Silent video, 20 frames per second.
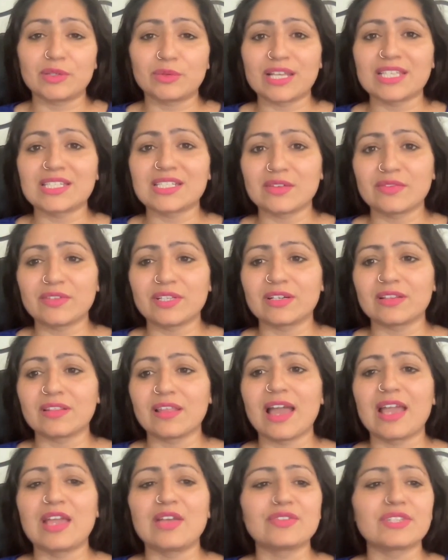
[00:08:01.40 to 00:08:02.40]
the rest of their
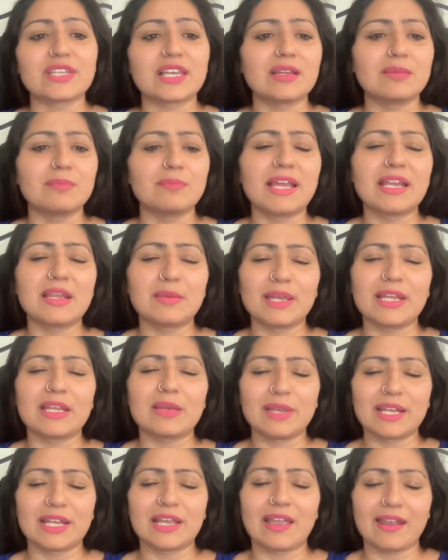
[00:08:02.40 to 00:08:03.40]
lives in many, many,
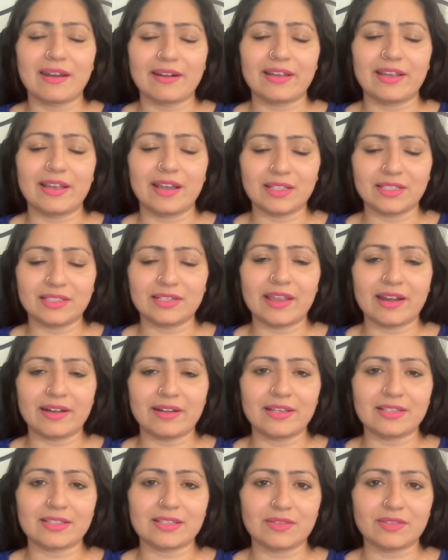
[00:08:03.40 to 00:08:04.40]
many other
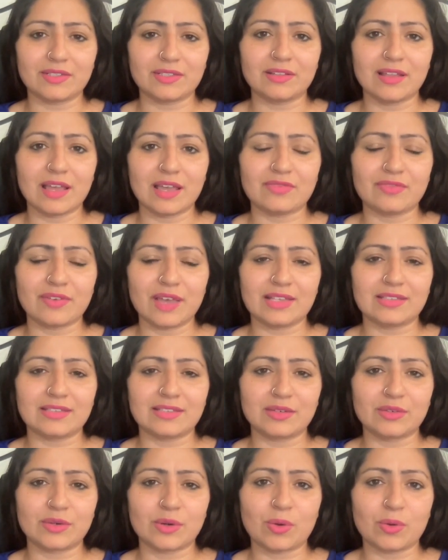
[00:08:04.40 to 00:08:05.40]
areas of their life as
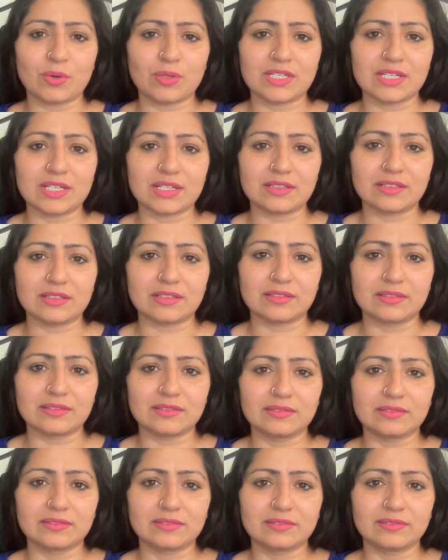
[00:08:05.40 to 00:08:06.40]
they grow older.
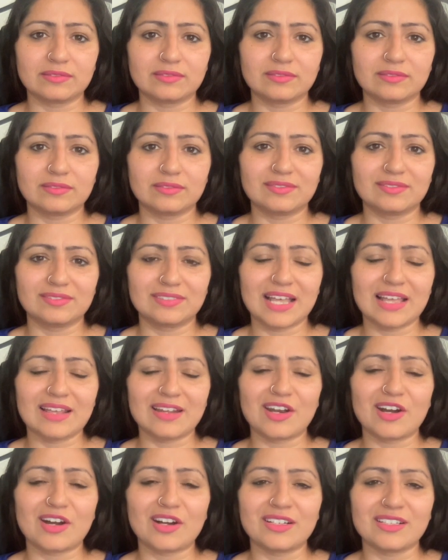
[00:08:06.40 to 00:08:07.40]
And
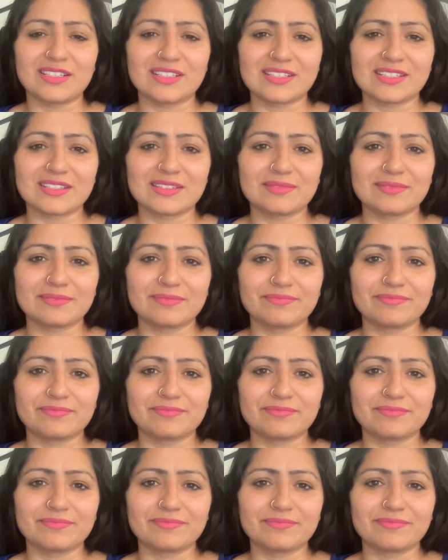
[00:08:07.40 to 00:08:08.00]
it hurts.